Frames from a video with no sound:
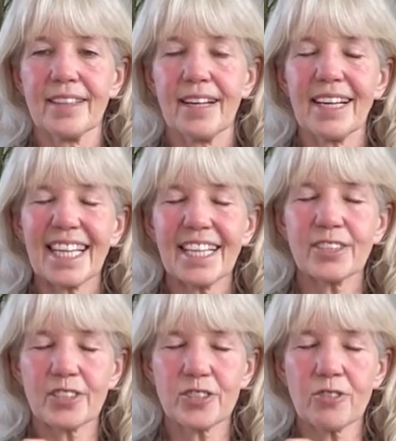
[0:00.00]
I get
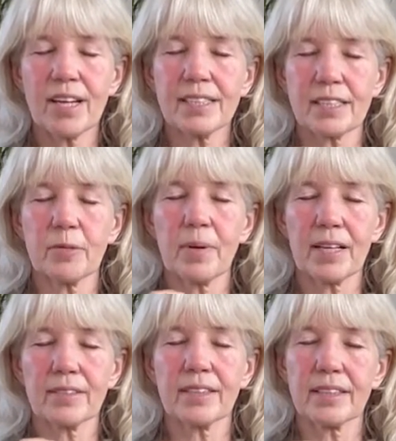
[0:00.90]
stressed
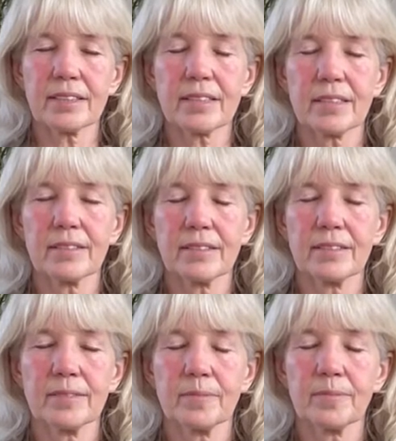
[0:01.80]
about this
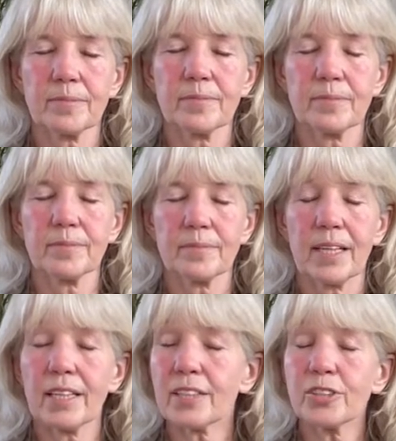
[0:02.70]

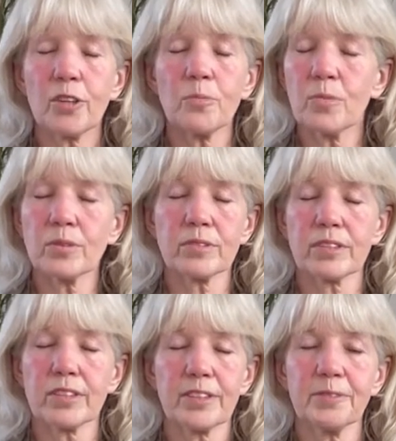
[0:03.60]
and I don't want
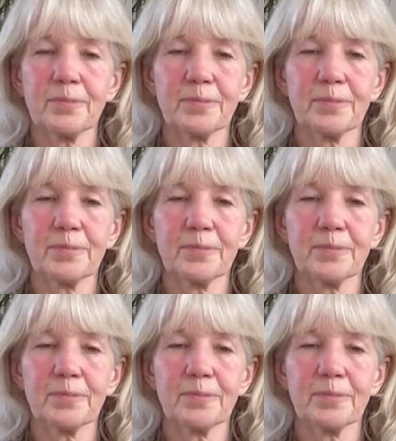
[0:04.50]
to,